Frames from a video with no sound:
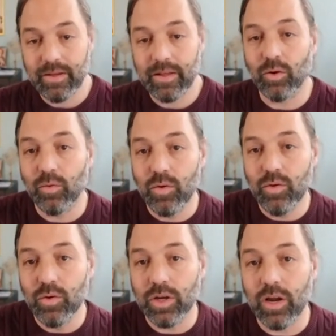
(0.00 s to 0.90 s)
And so
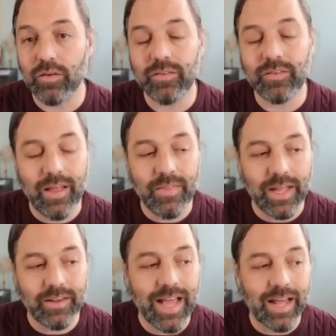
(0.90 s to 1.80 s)
you could understand
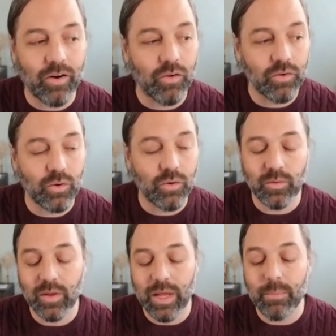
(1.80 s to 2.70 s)
that also
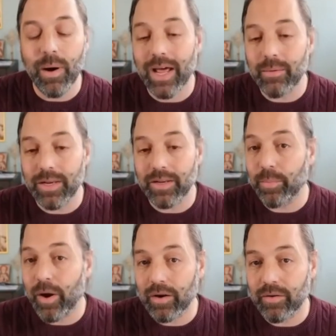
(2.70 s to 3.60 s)
embodiment is
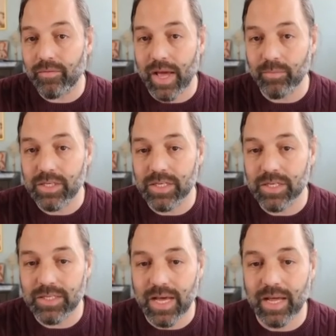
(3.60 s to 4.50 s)
part of that, which
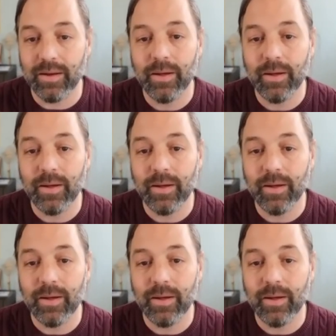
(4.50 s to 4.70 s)
is that